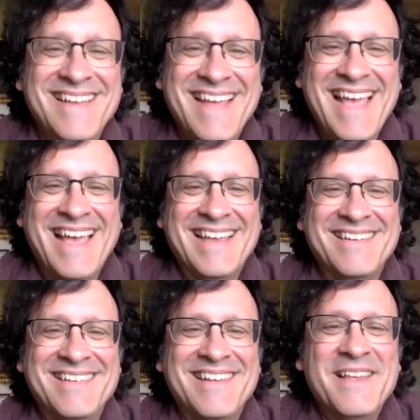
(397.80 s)

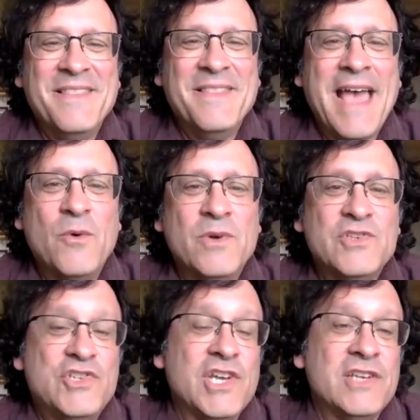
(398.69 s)
And that
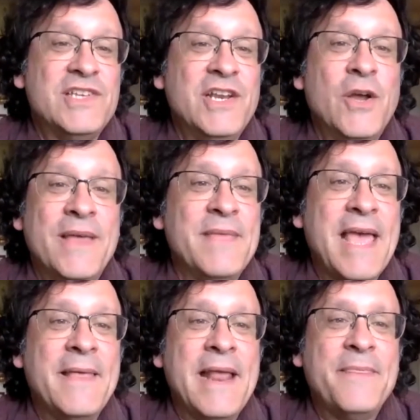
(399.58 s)
was just,
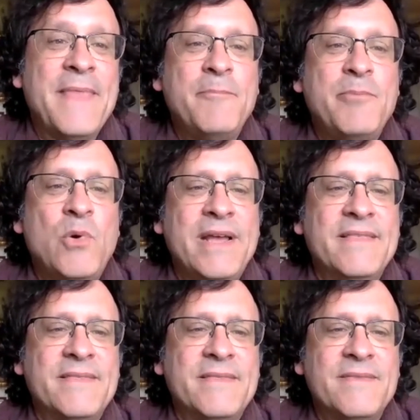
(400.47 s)
and at that
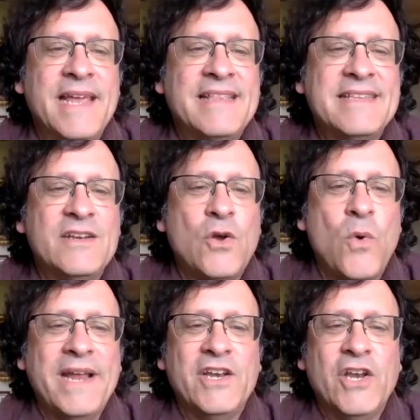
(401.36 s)
point, they didn't
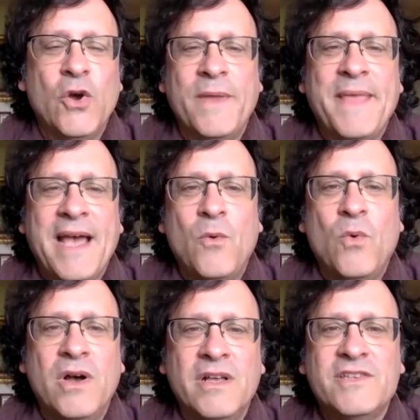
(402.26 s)
quite know what that
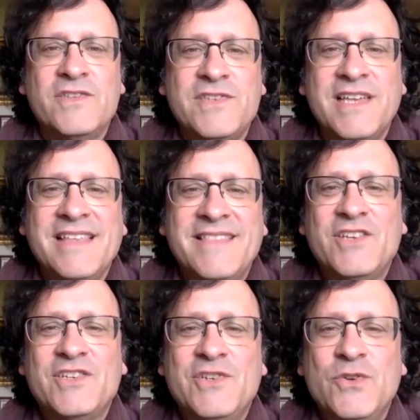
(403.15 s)
was. They
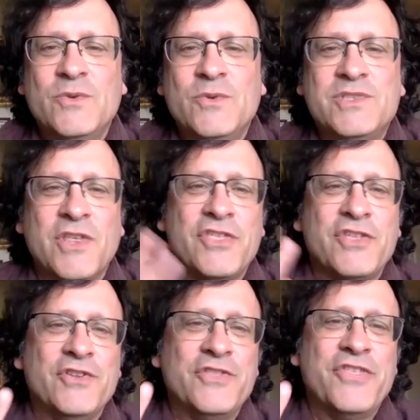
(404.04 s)
just knew it was the
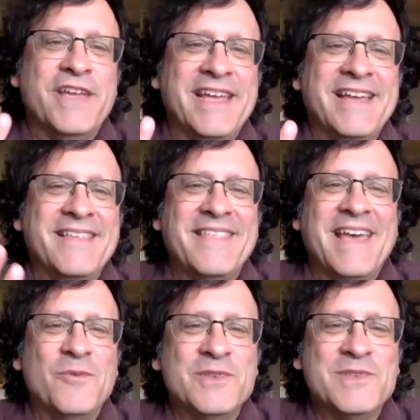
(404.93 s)
third thing
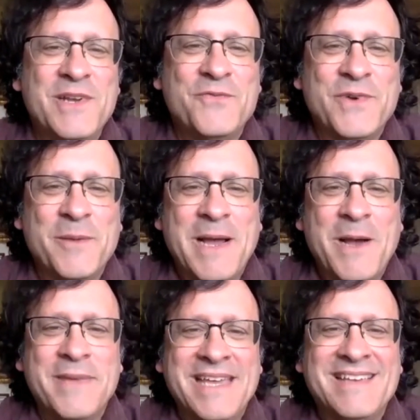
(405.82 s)
that was different
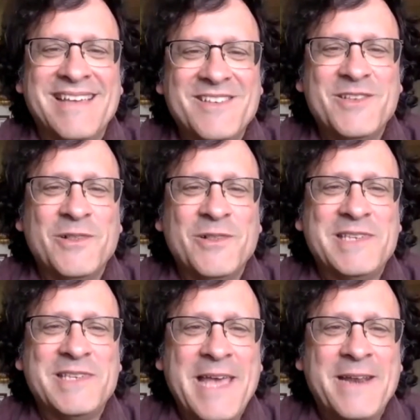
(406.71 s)
about me. So
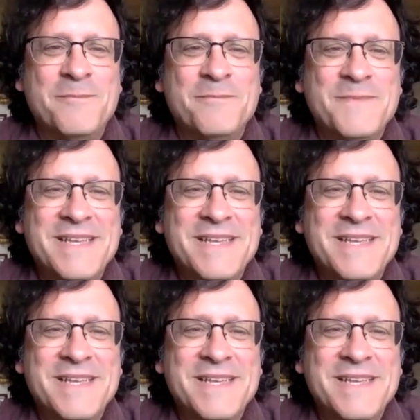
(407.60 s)
let's get them.